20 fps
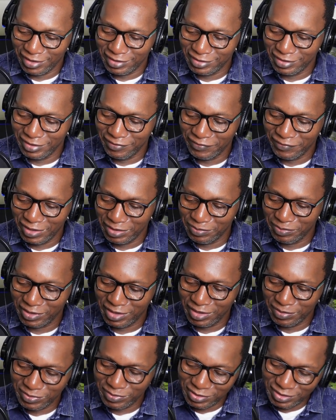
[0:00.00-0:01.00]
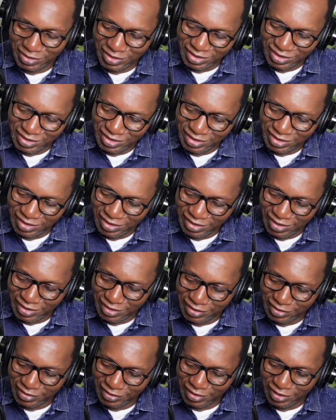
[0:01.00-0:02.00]
that D flat becomes D,
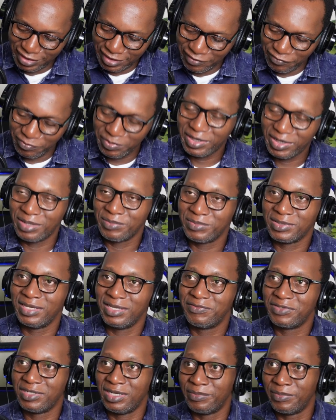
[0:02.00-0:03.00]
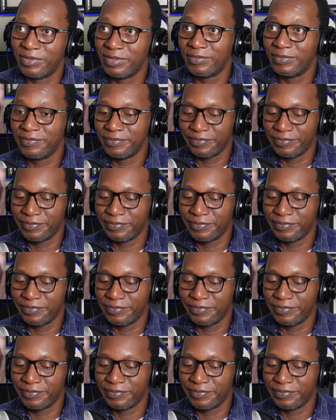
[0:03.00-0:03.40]
and that F becomes F sharp.